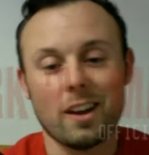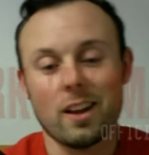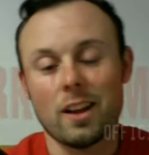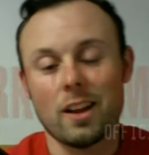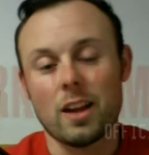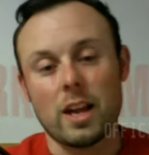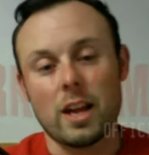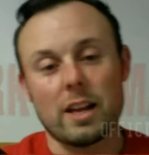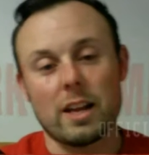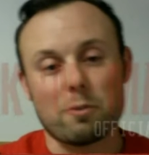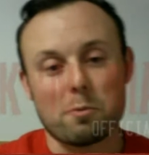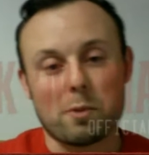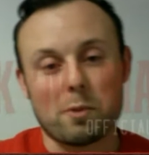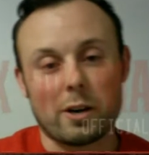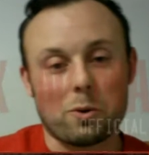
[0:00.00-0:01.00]
Hey
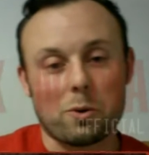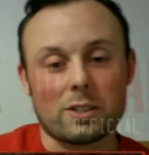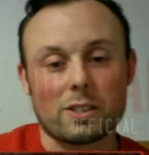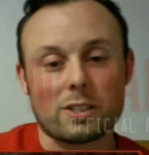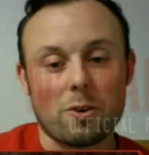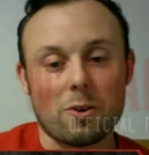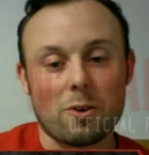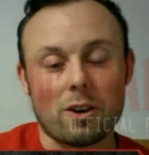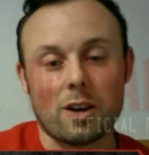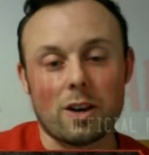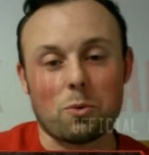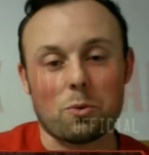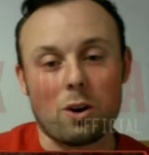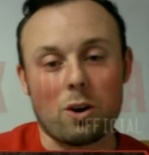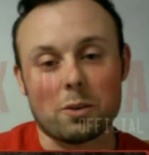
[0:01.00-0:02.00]
everybody, what's going
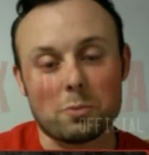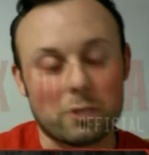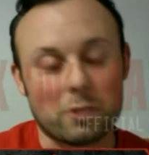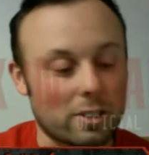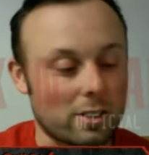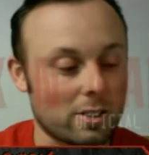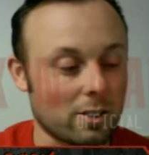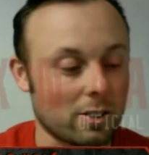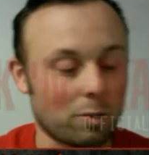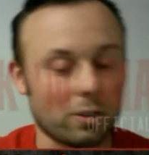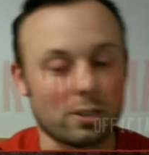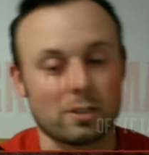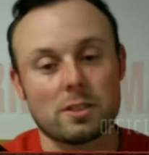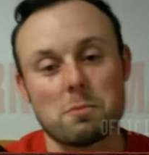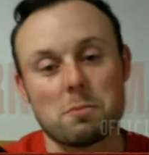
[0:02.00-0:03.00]
on? Welcome to It's Still
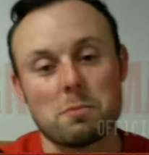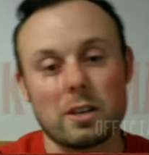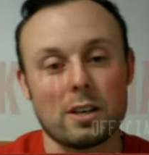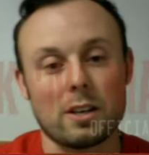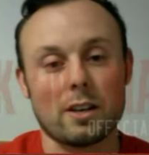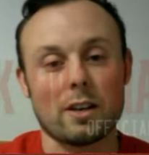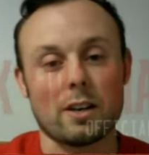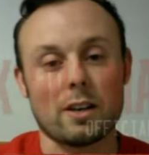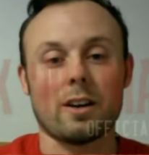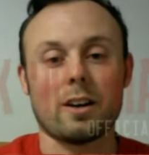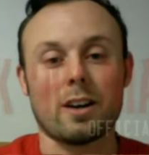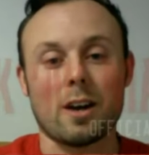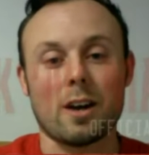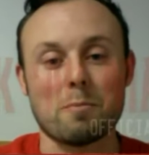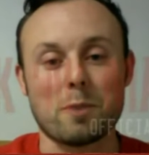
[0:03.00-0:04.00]
Real to Me.
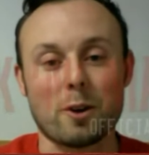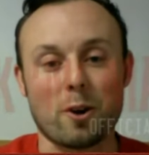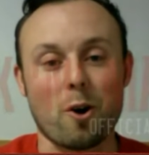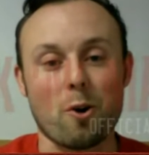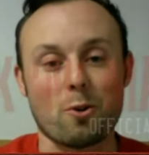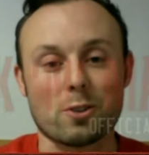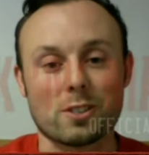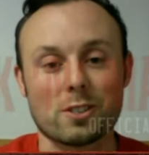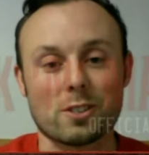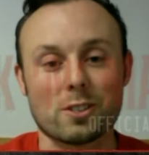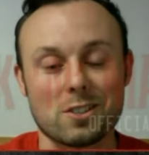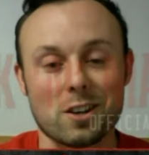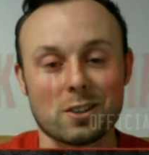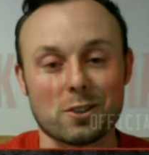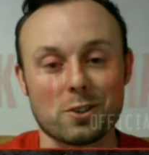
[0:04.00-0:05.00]
I'm your host,
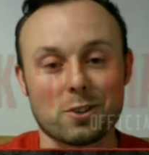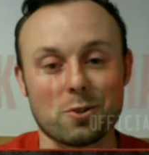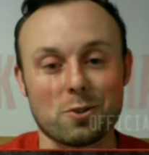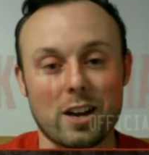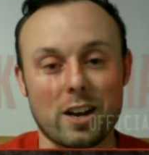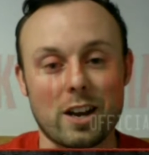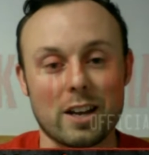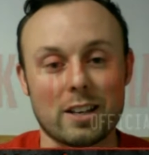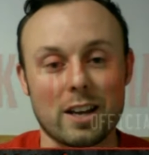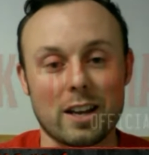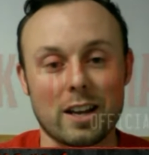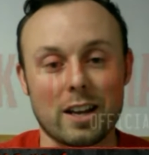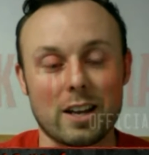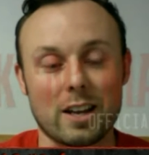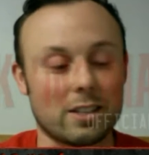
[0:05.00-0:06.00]
John Kucher,
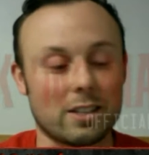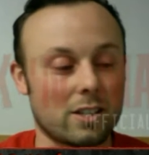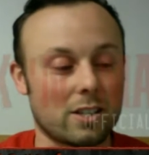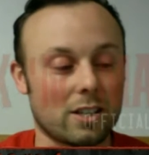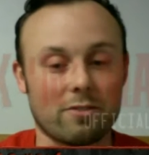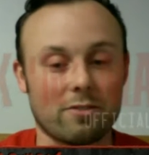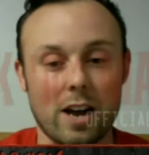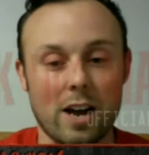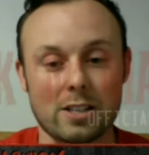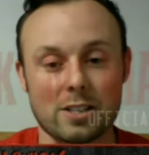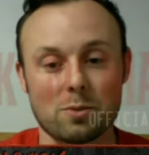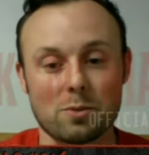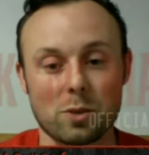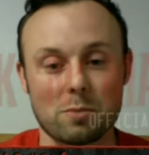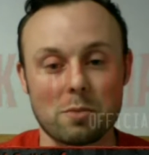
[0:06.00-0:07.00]
aka Johnny
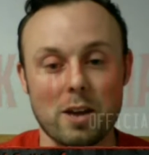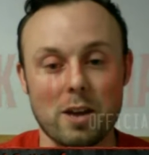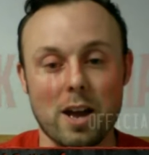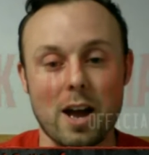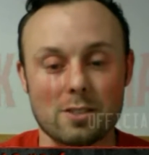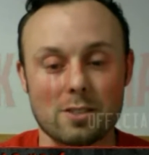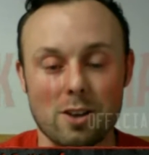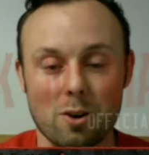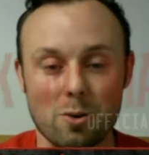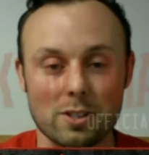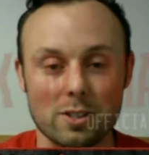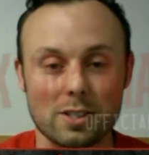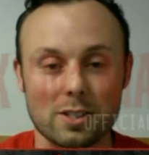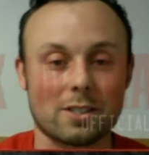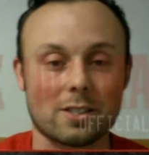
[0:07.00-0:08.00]
Fashion. With me, as
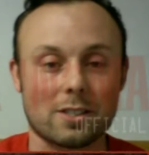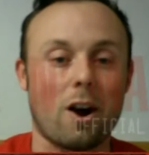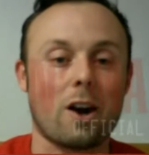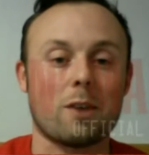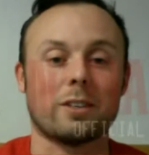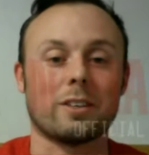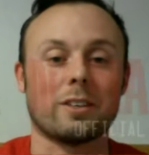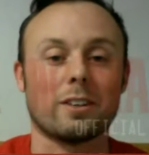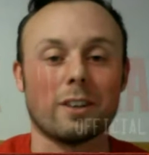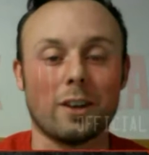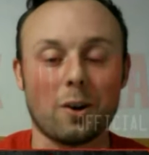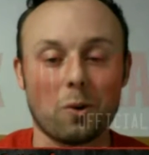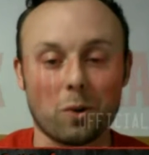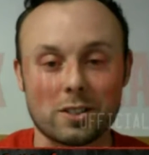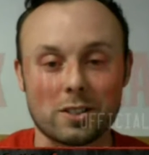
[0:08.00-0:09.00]
always, is Harmon.
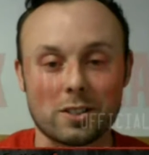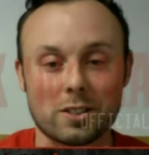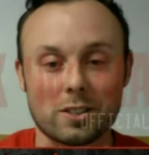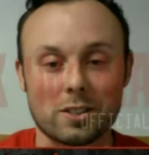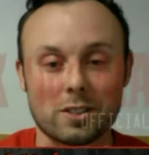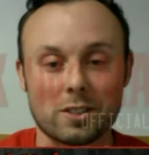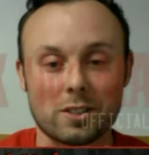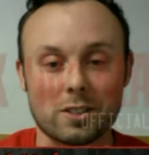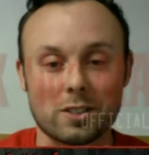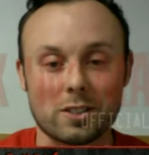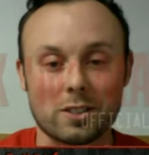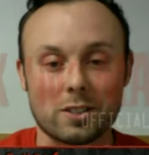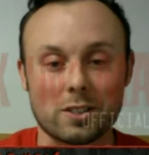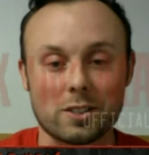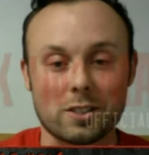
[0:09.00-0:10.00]
What's going on,
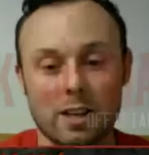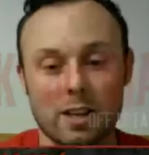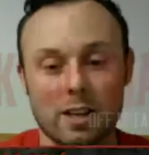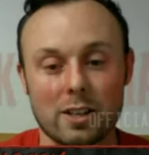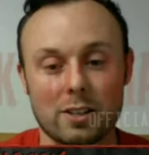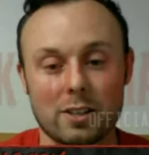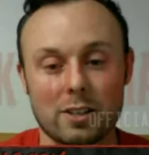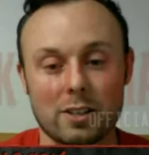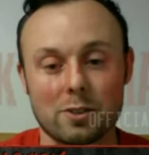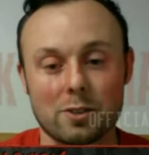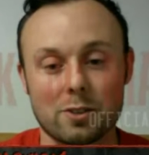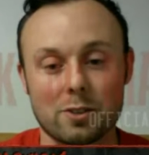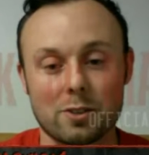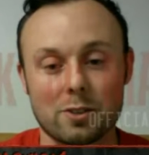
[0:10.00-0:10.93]
Harmon? How you doing, my man?